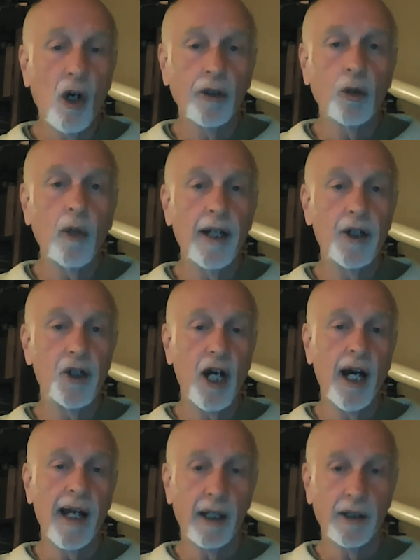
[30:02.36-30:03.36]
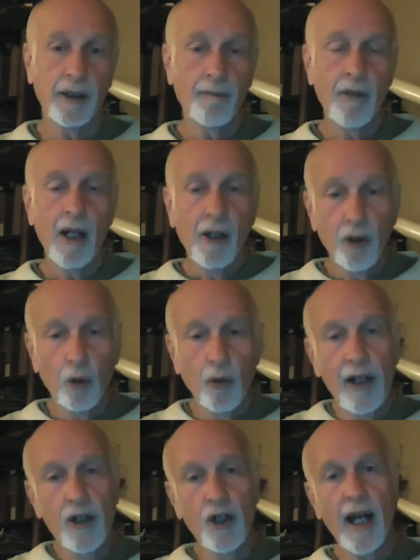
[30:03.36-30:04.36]
a red giant. So
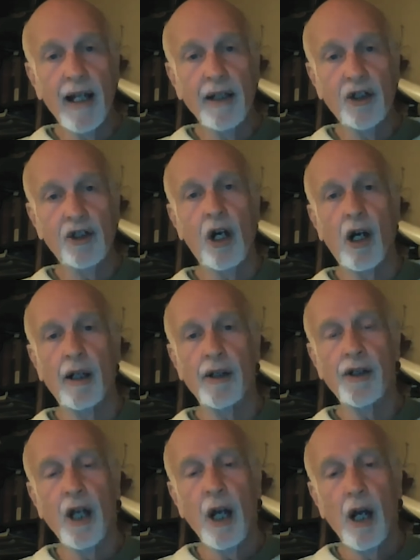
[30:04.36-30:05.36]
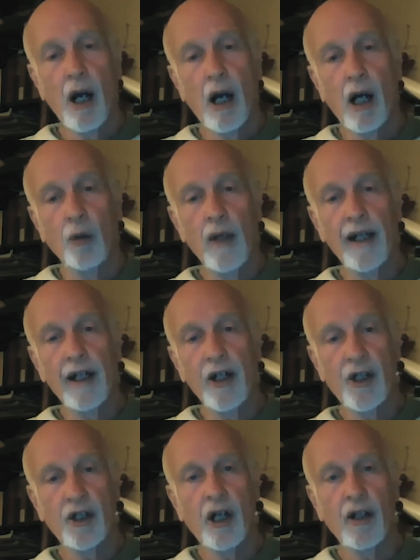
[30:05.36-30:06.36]
red giant stars are
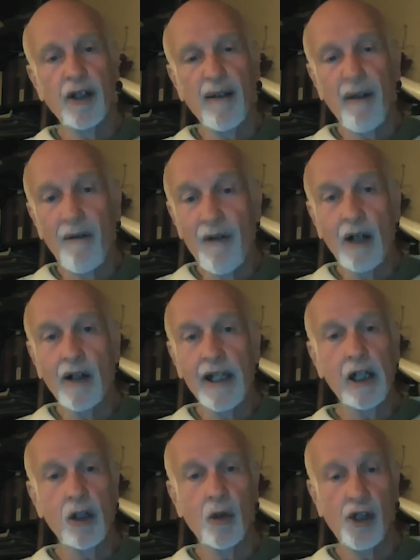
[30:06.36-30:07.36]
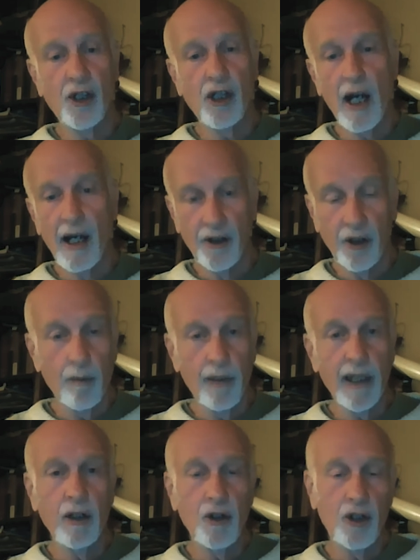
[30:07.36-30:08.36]
reddish stars of a very huge size. So
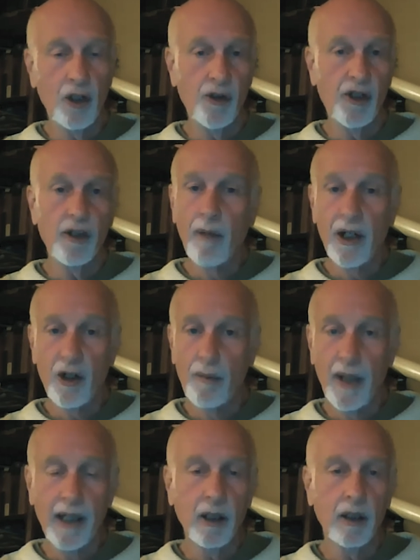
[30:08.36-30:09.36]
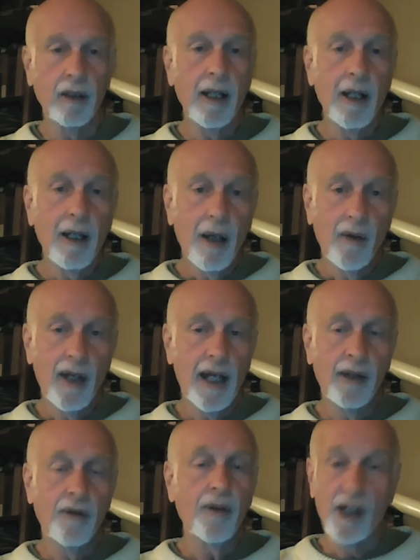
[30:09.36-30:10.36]
Betelgeuse is much bigger
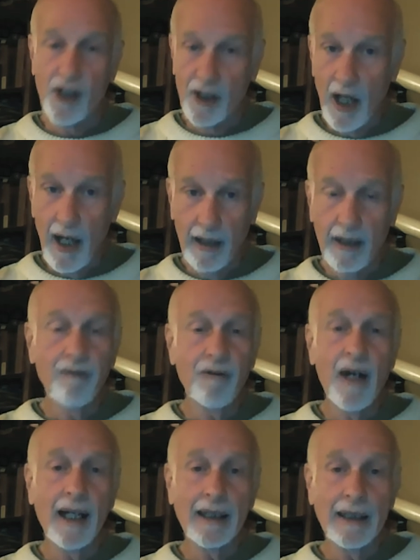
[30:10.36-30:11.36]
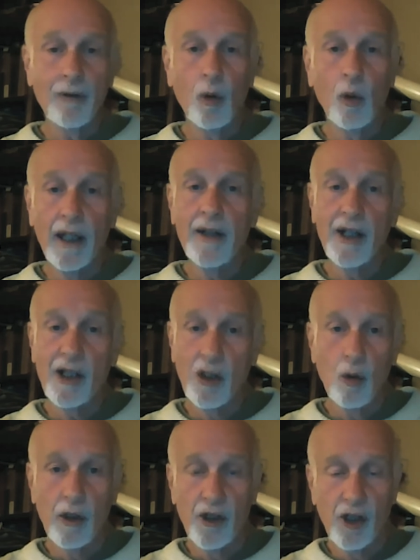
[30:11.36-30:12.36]
than the sun. In fact, if it were in the
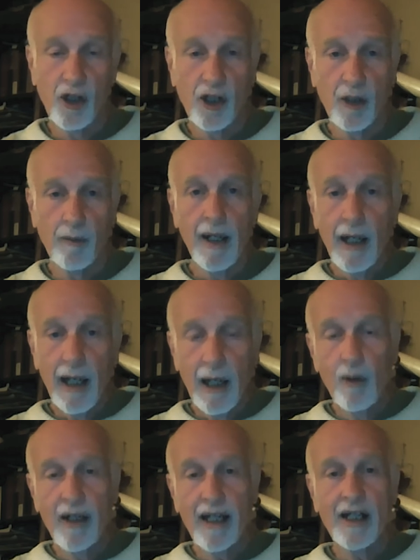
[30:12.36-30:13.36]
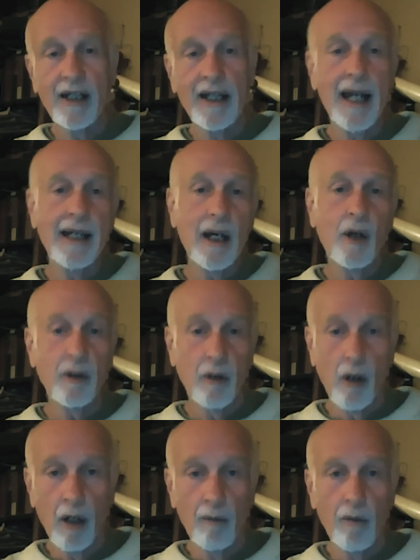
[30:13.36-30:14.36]
solar system, it would extend out
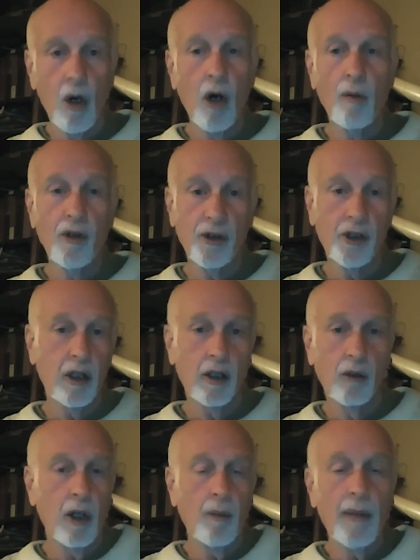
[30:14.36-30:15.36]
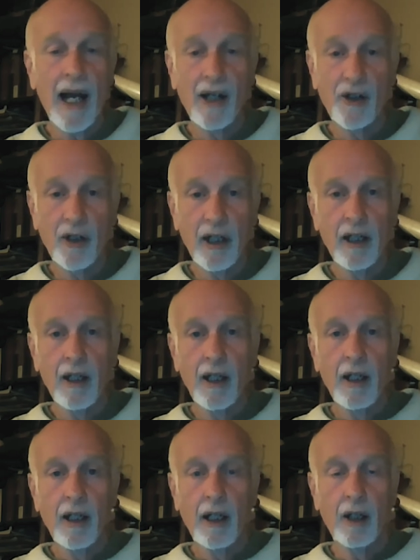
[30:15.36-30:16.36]
um, almost, uh, well, past the
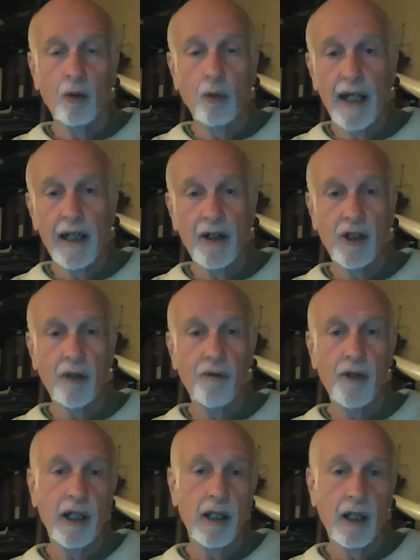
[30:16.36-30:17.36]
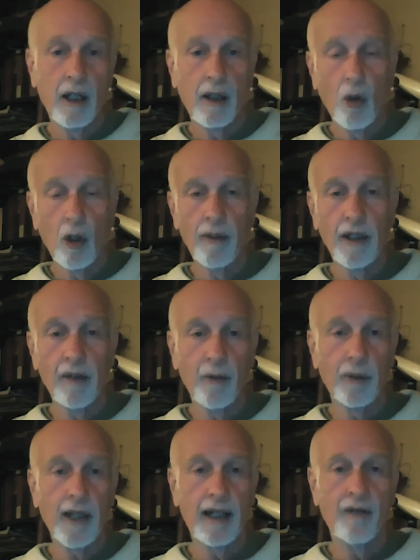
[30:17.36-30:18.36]
uh, radius of the uh, orbit of
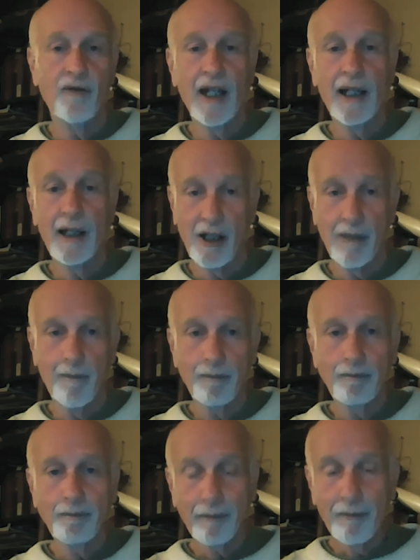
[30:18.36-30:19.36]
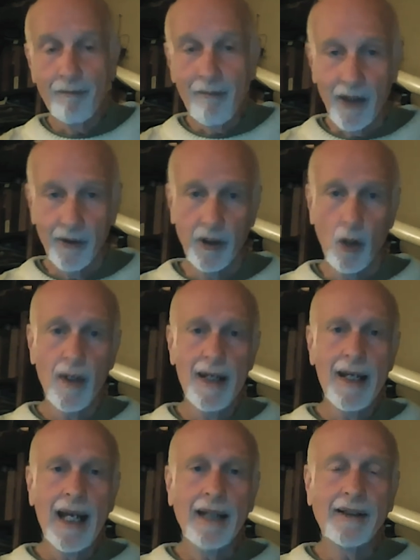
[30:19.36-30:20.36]
the planet Venus. So
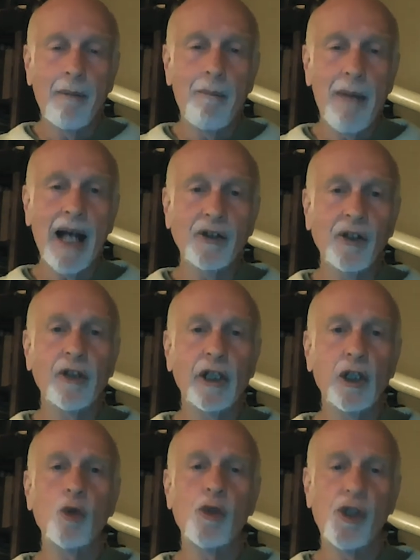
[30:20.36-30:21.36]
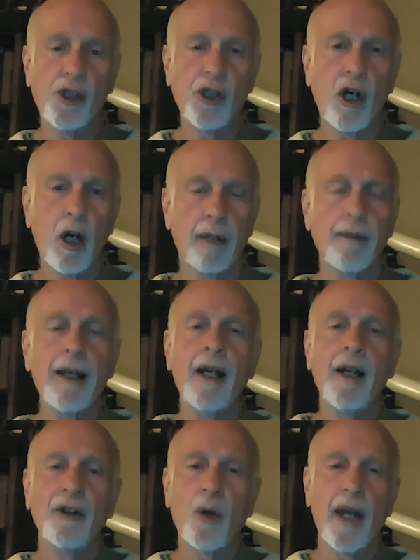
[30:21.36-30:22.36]
it's a massive, huge star.
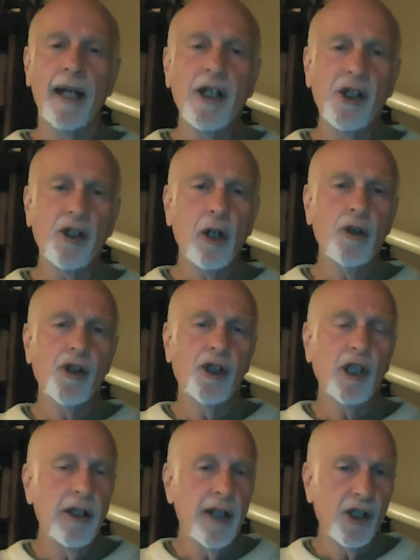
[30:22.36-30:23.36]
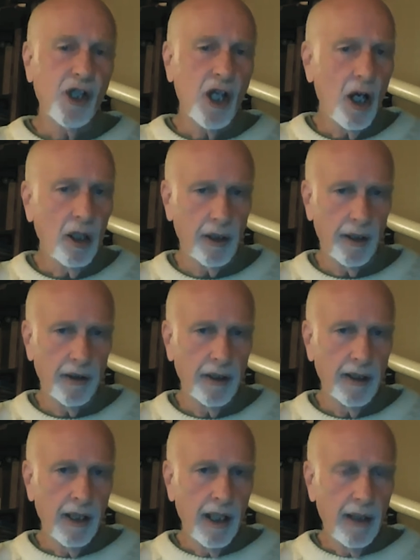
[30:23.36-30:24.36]
So any star you see that's colored,
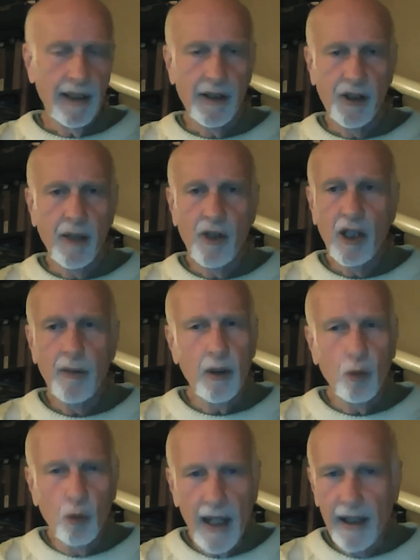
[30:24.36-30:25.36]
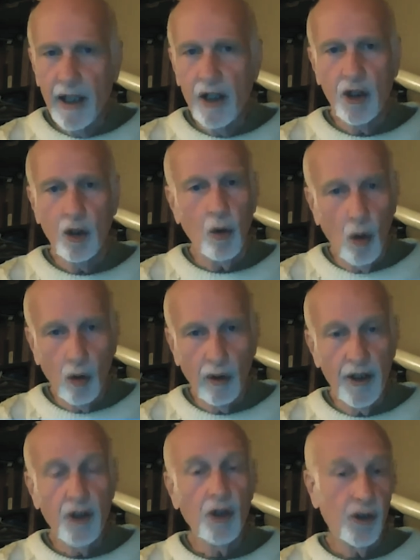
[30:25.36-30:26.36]
that seems to be reddish or
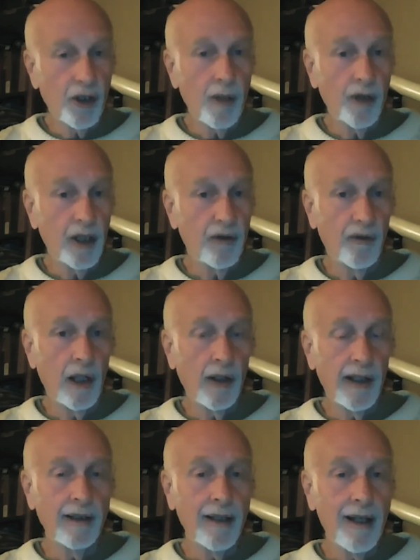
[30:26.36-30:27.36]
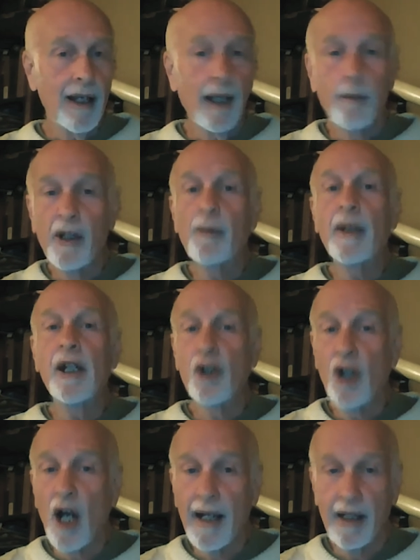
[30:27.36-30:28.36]
orange or some such variant, it must be a
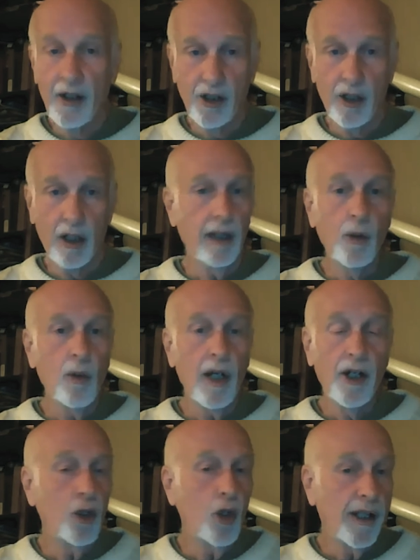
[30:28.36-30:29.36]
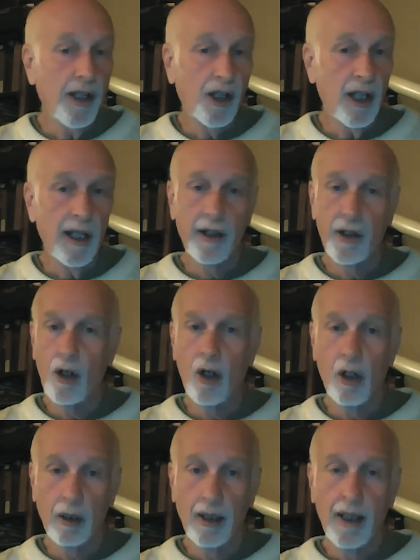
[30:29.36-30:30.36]
giant star. Otherwise, you couldn't see it at
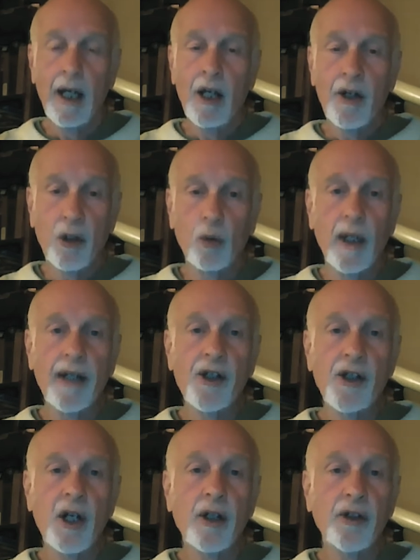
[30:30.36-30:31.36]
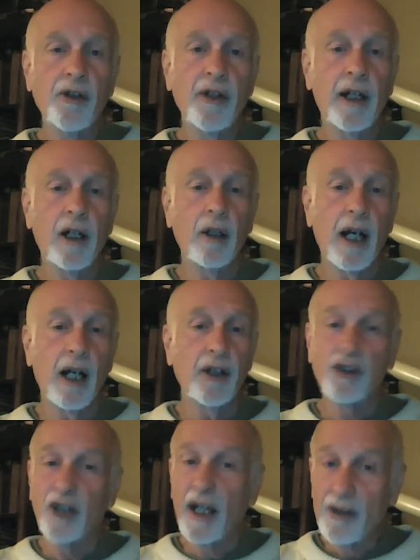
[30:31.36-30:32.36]
all. So red stars that are uh,
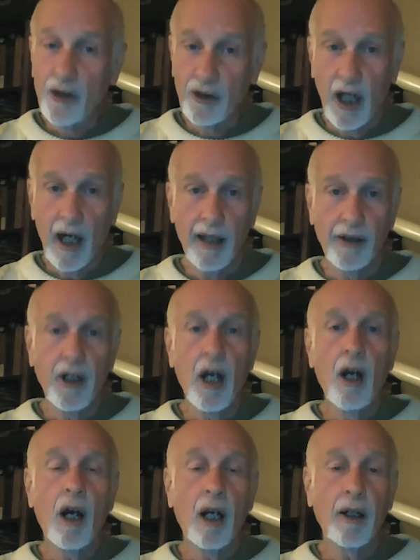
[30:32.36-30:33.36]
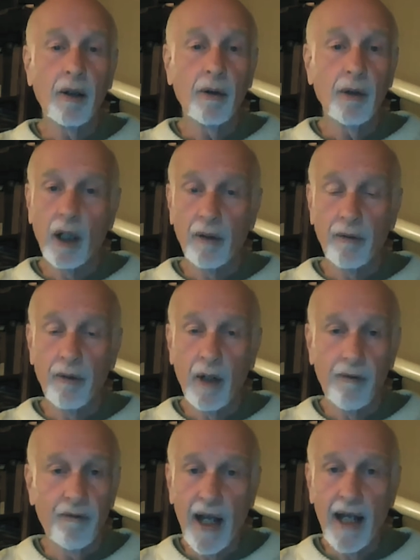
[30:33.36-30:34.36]
sun-sized are, are,
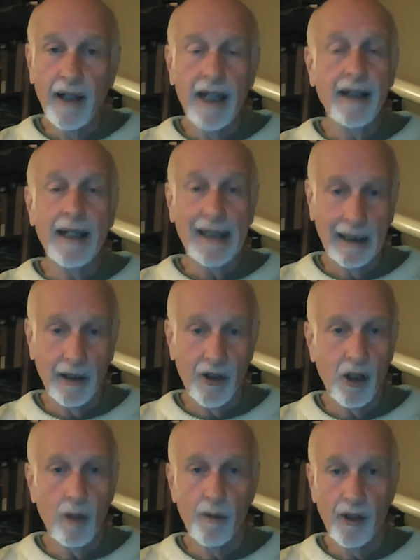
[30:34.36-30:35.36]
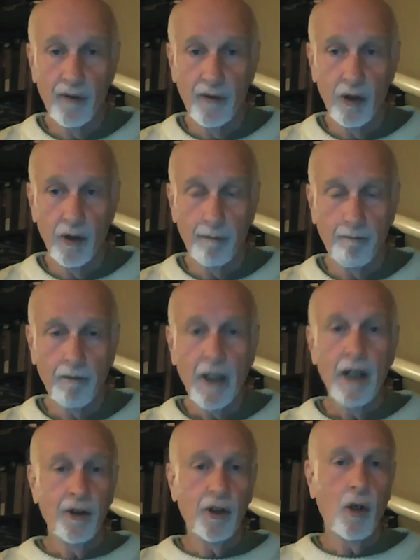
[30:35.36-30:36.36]
are, faint and need telescopes to view them.
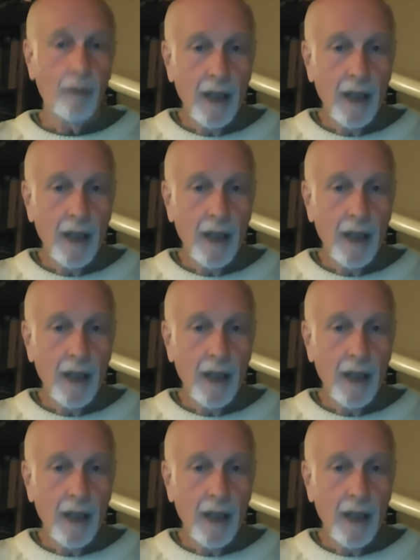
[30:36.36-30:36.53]
So